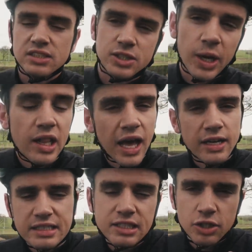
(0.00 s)
So
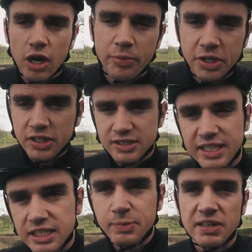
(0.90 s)
it's a good
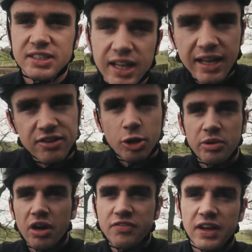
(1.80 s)
opportunity, especially like
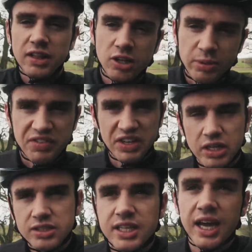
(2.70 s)
coming off that little bit of an
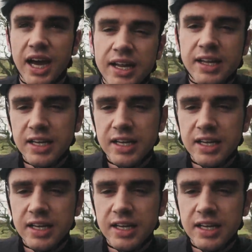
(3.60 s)
illness I had.